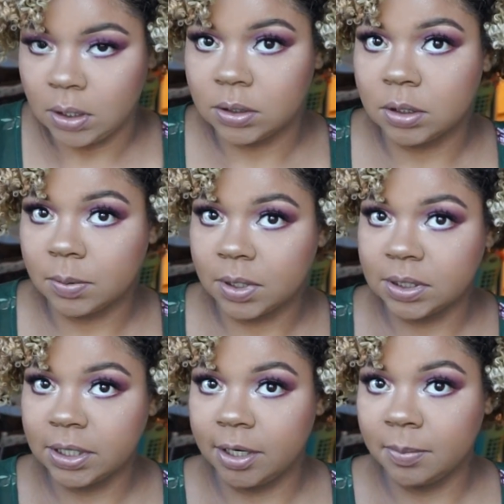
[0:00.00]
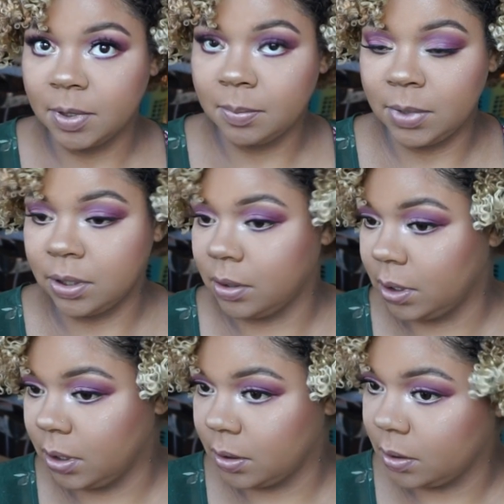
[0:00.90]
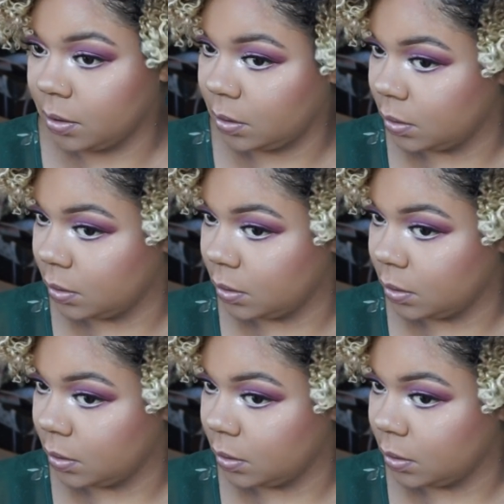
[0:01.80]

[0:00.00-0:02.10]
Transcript: So I'm going to take my mirror here.